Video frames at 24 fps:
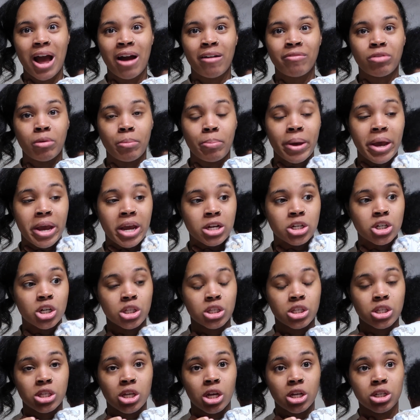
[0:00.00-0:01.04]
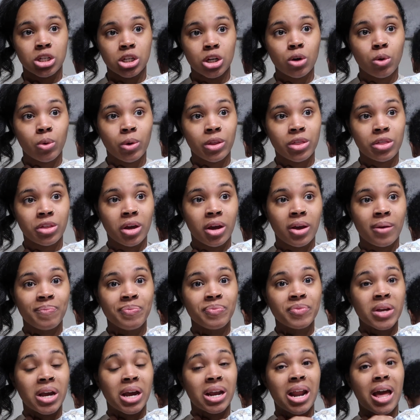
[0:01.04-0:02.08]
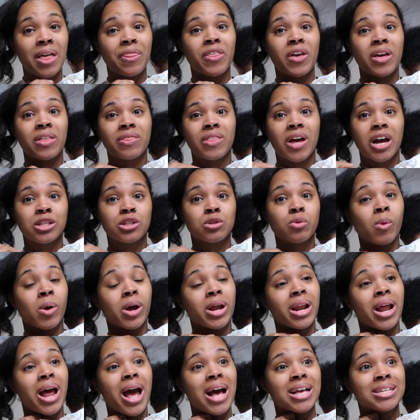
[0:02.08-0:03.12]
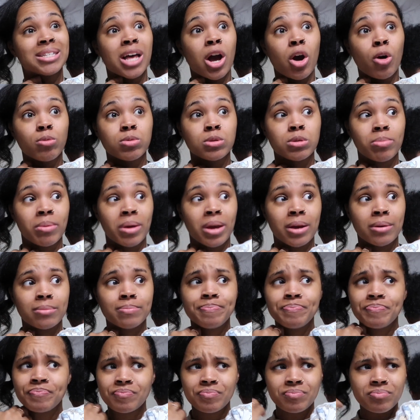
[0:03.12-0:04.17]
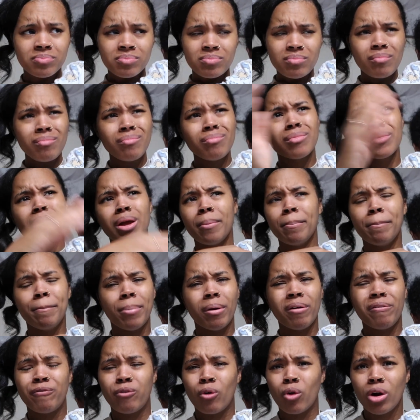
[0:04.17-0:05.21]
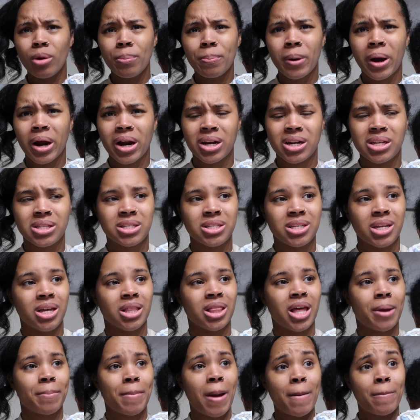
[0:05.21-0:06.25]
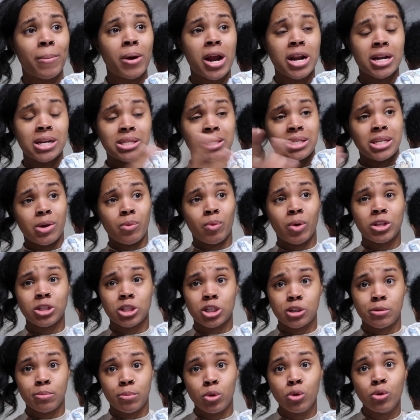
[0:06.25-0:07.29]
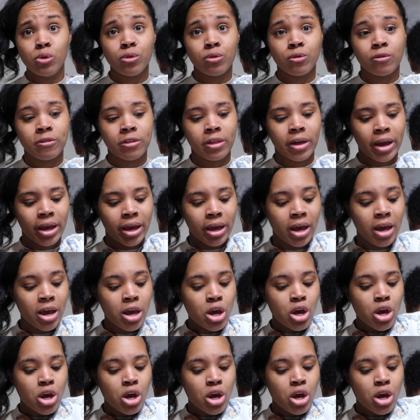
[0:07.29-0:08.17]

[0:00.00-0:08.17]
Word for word: have the patience to deal with it. And I think that's what has helped me before pregnancy. Like my pregnancy went smooth. Like,